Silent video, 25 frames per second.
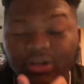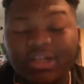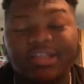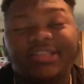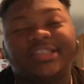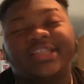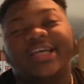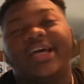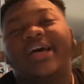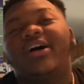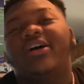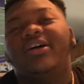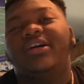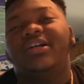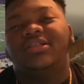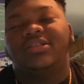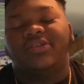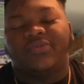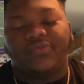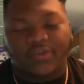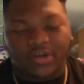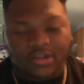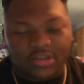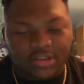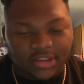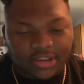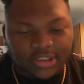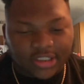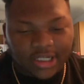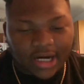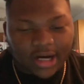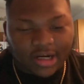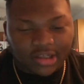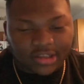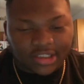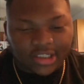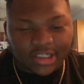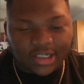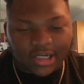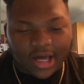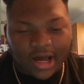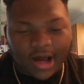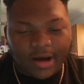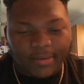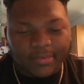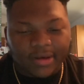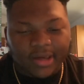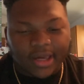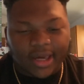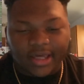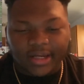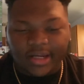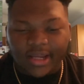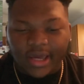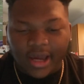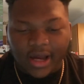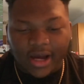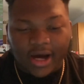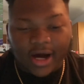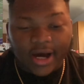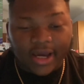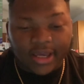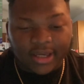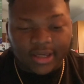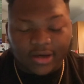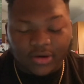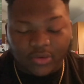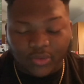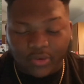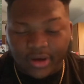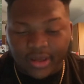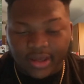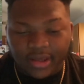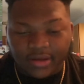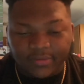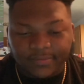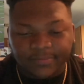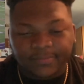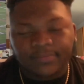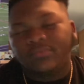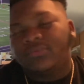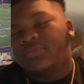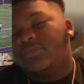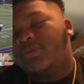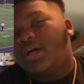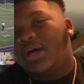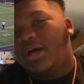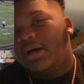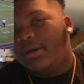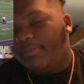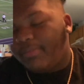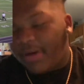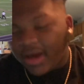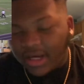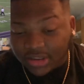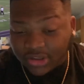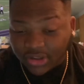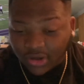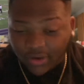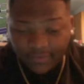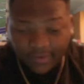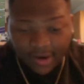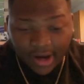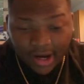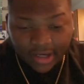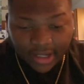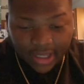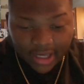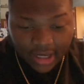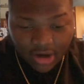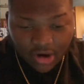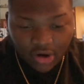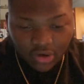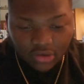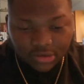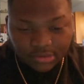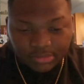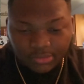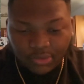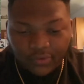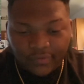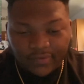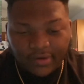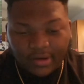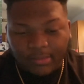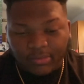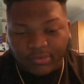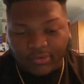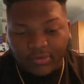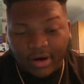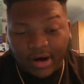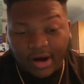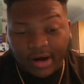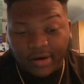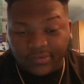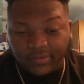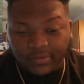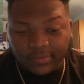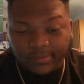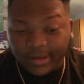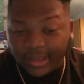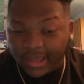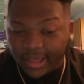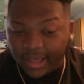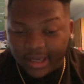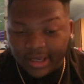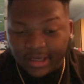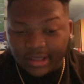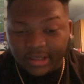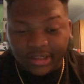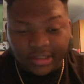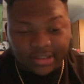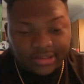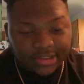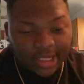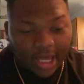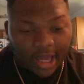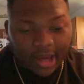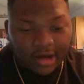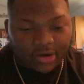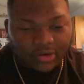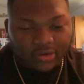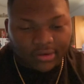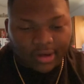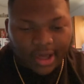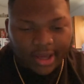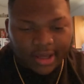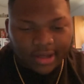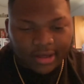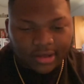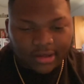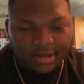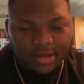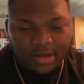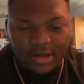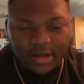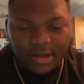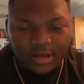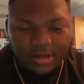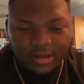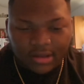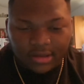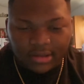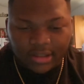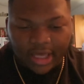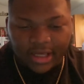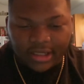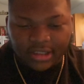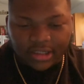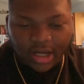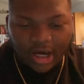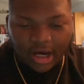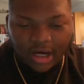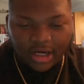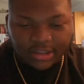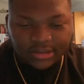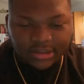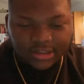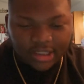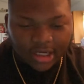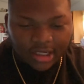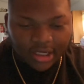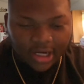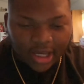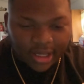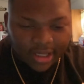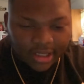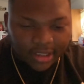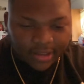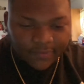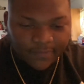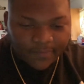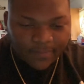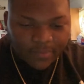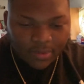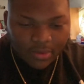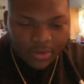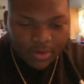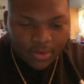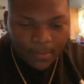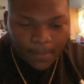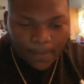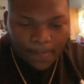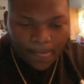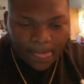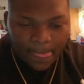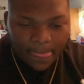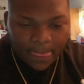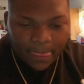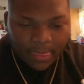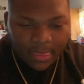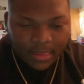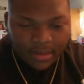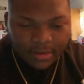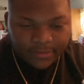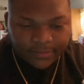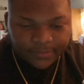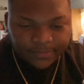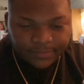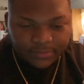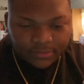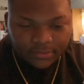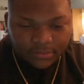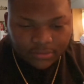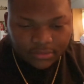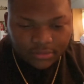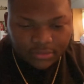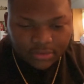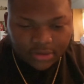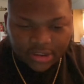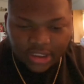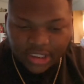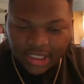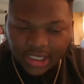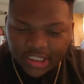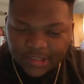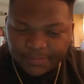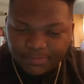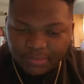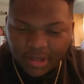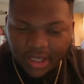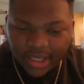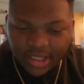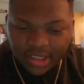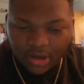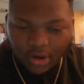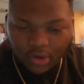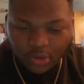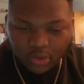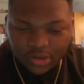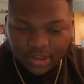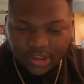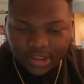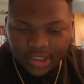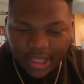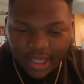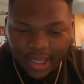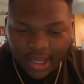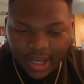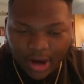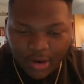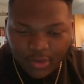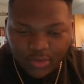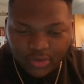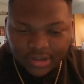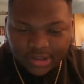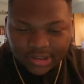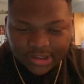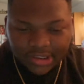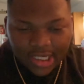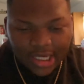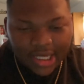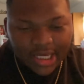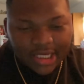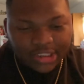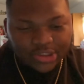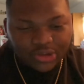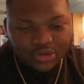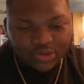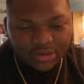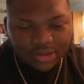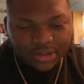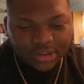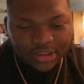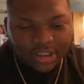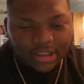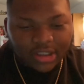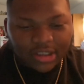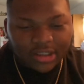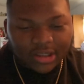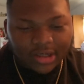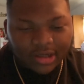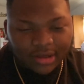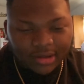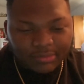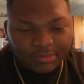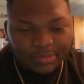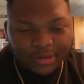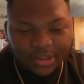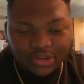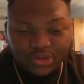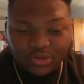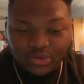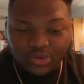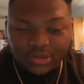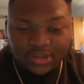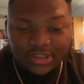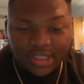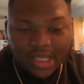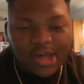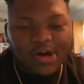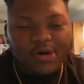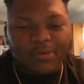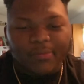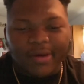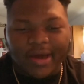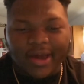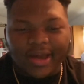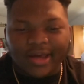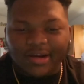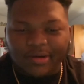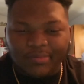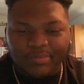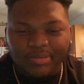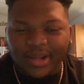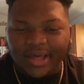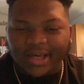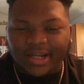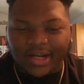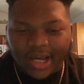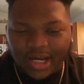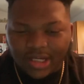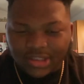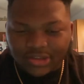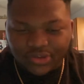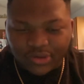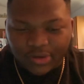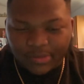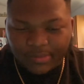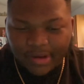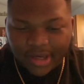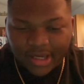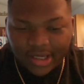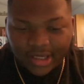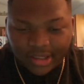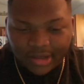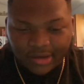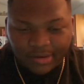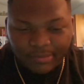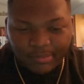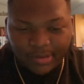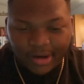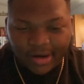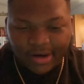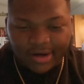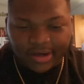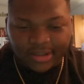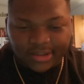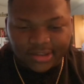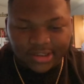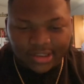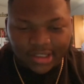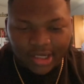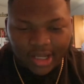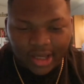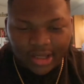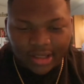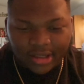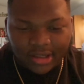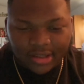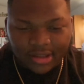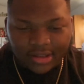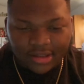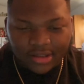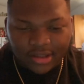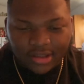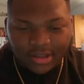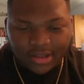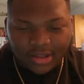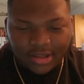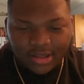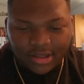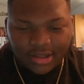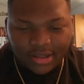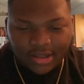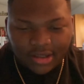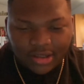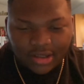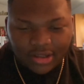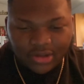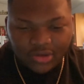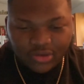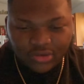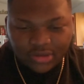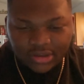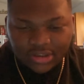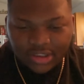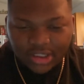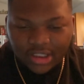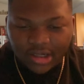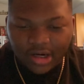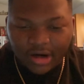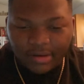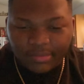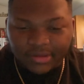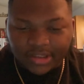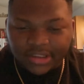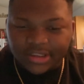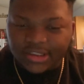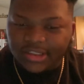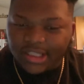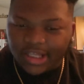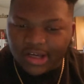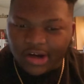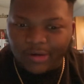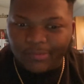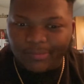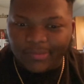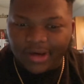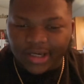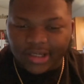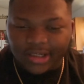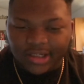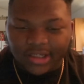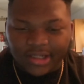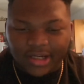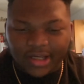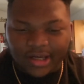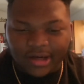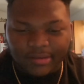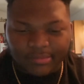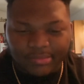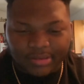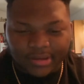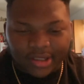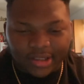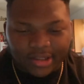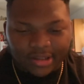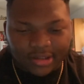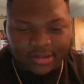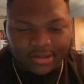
tell he's a versatile D lineman at that height and weight, based off of how they coach moving him around from end to tackle, like like nonstop. Like see this play, the only thing I would say is you stood up, but you still made the play. That's what make it embarrassing. Like you stood up and still made the damn play.